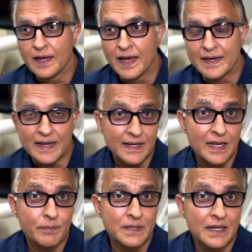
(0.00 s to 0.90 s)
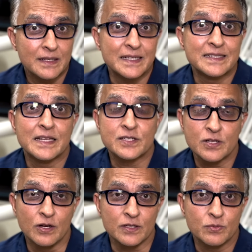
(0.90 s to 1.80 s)
At Anacapa Dental, it does
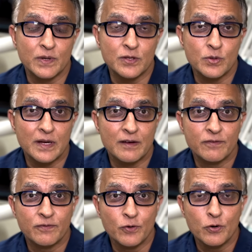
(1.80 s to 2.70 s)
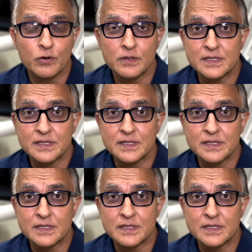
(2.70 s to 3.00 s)
not. Whether you have 4,